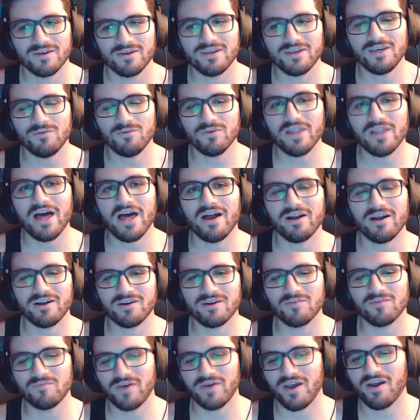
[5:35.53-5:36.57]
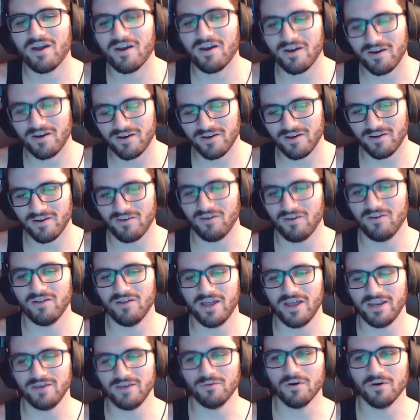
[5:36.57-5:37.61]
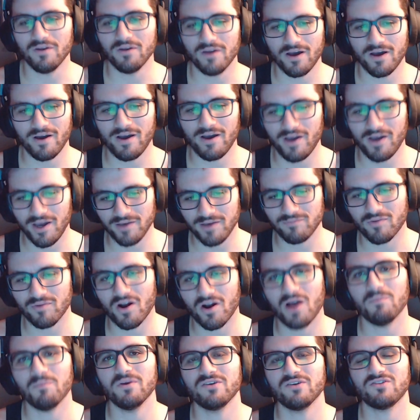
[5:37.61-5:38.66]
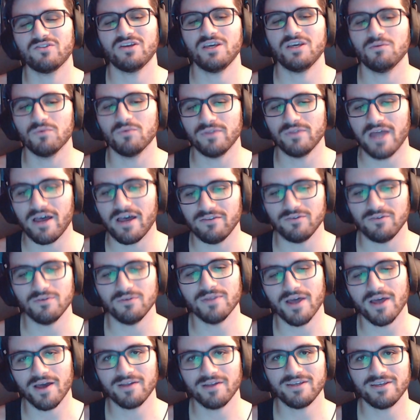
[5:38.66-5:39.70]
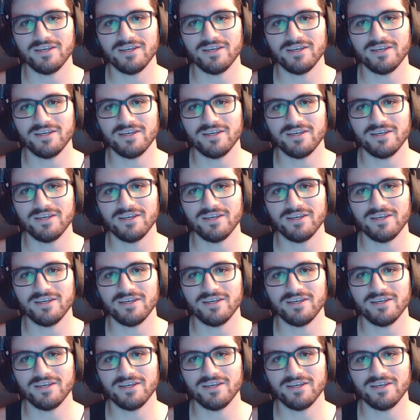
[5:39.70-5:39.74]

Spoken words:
He will not compare anyone. I promise he will not do that.